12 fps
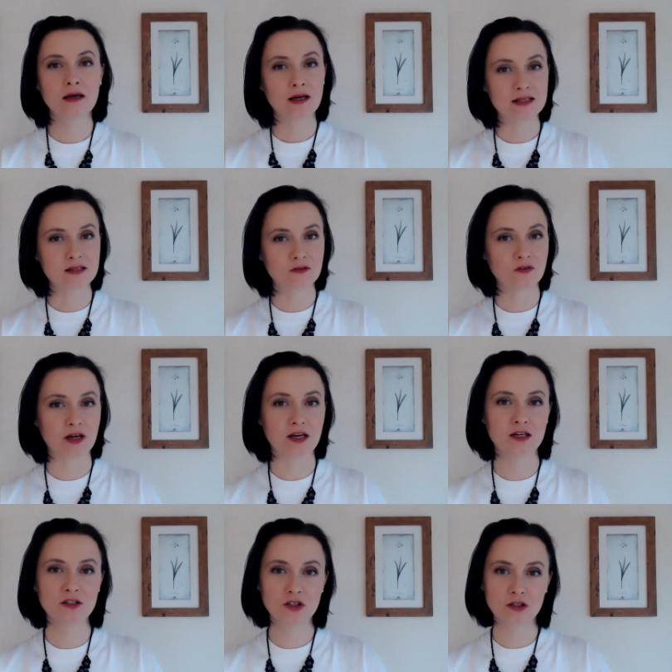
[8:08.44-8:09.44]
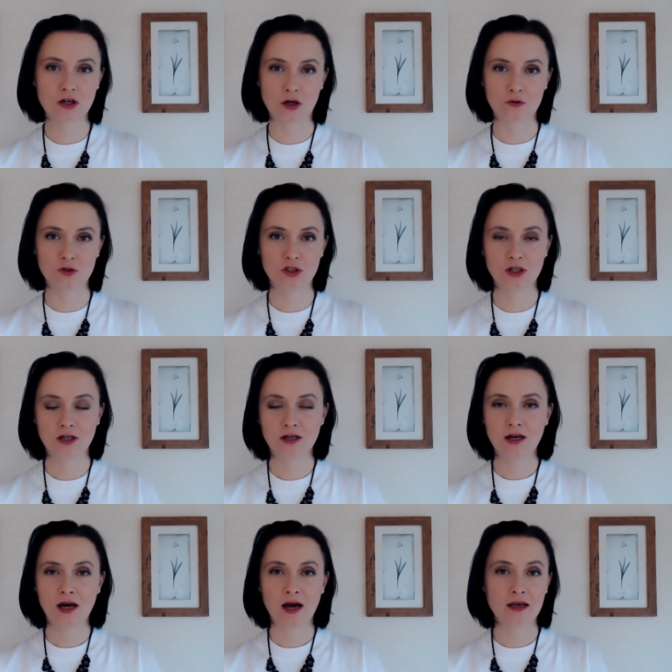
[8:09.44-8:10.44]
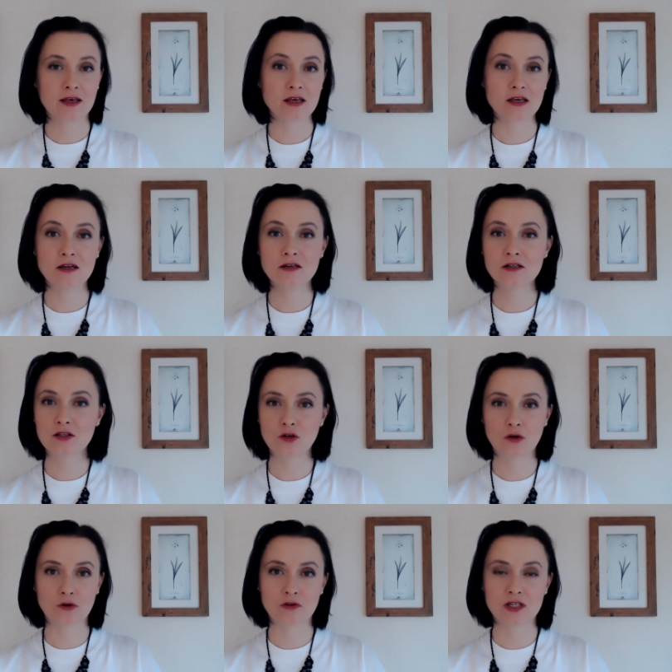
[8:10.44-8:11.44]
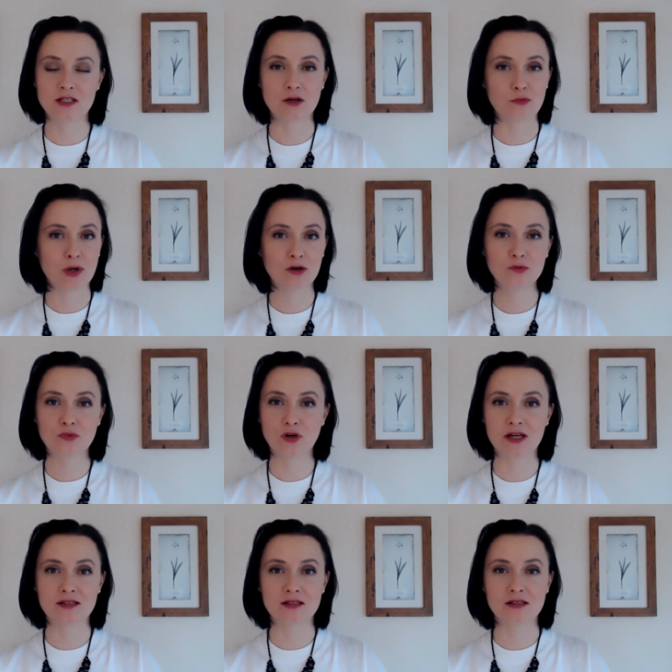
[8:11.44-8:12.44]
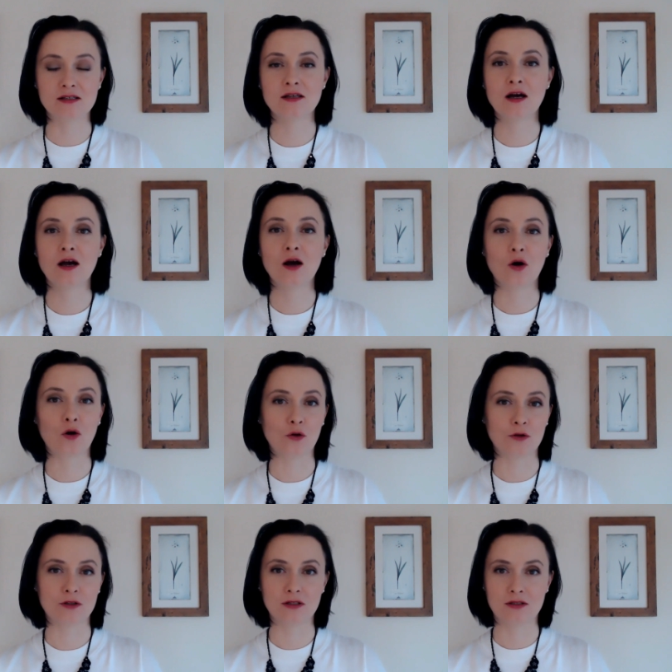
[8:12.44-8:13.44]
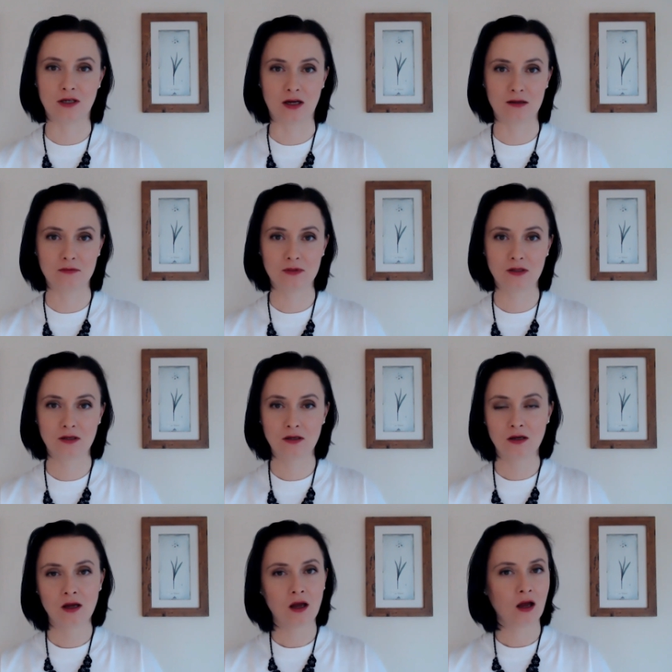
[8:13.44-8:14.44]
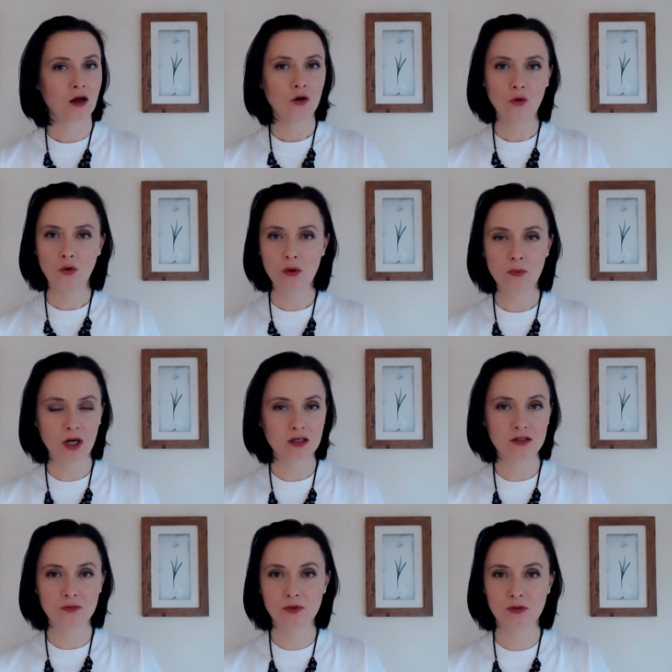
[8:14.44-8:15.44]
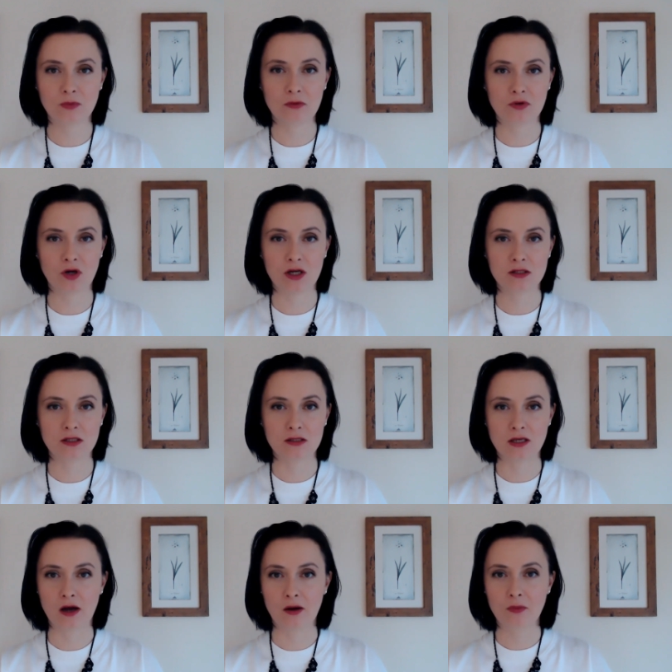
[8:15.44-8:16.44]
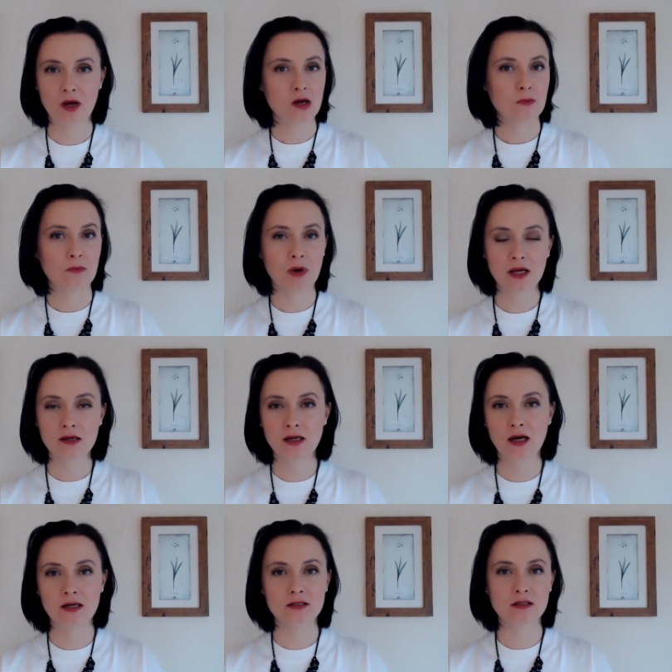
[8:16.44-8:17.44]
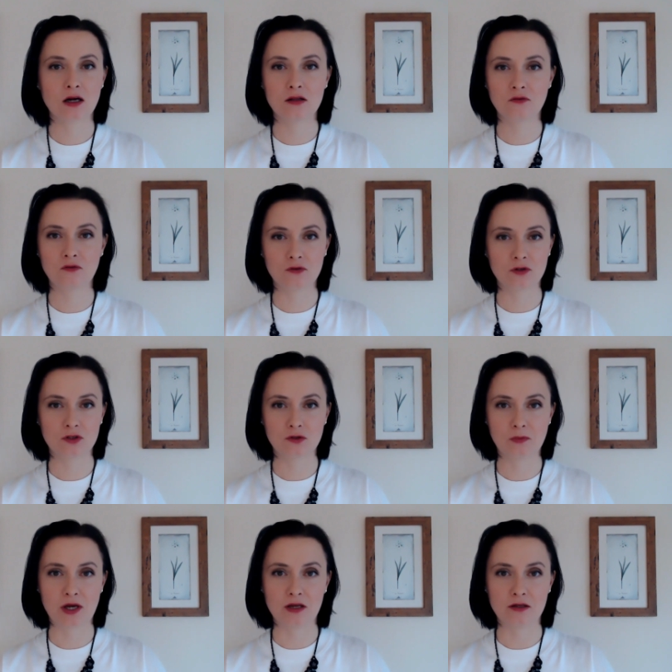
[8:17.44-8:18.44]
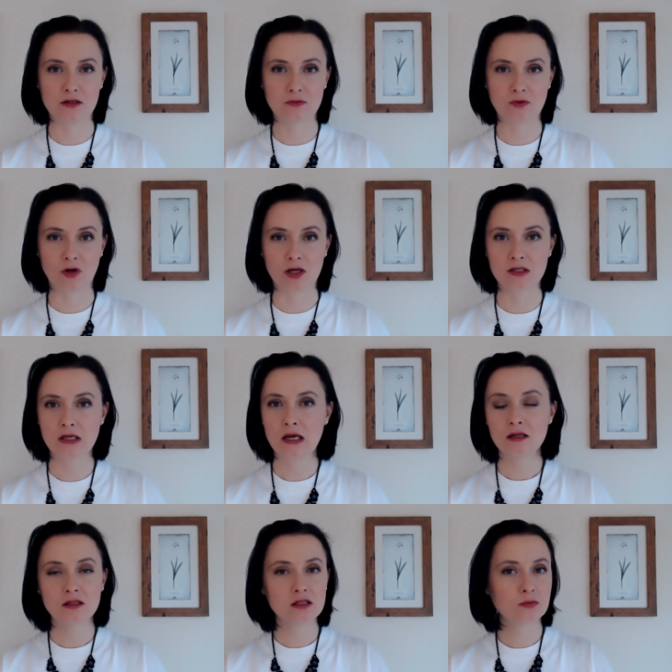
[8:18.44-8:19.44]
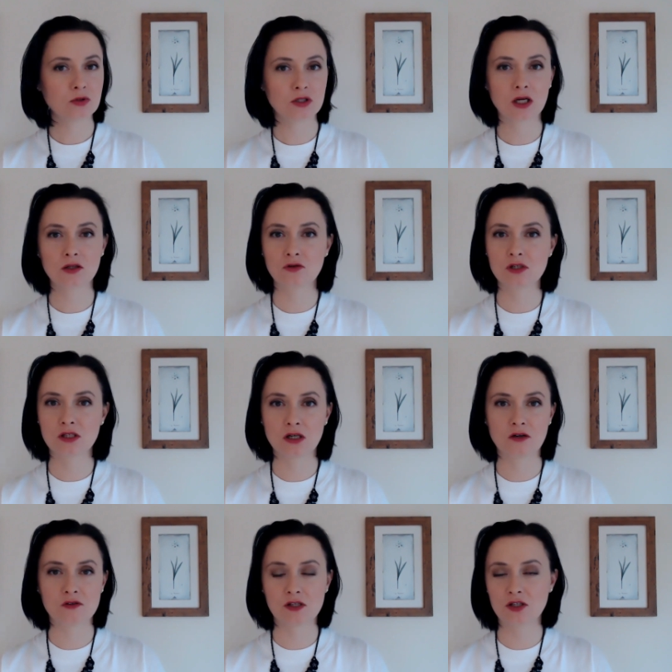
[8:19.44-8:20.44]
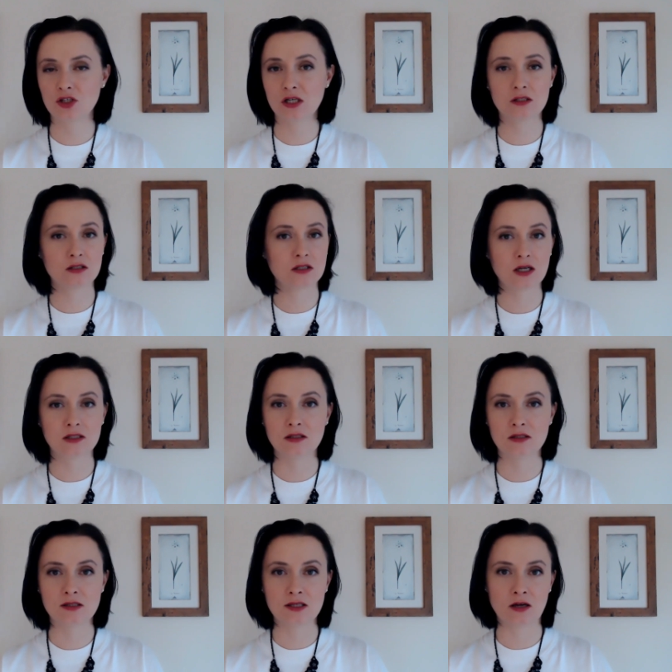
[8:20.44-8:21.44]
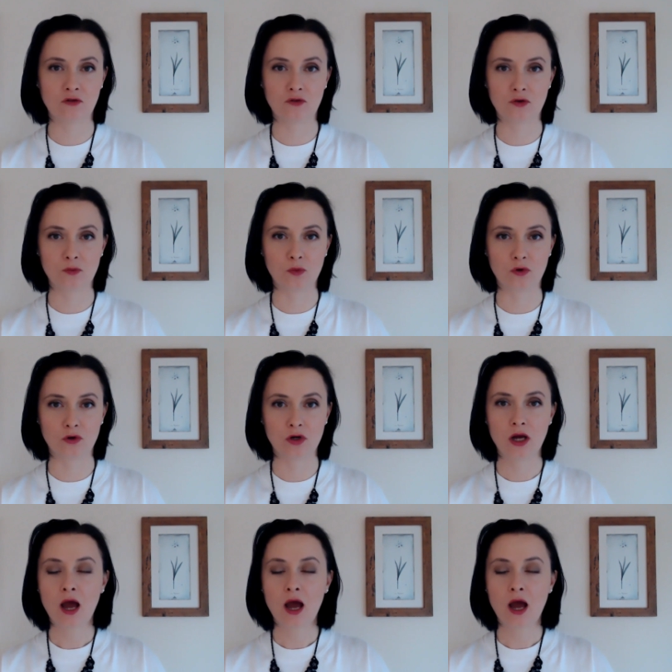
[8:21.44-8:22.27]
As a financial coach, I hear stories about prices all the time. Who am I to put my prices up? My clients can't afford to pay this price. This product or service just doesn't sell for more.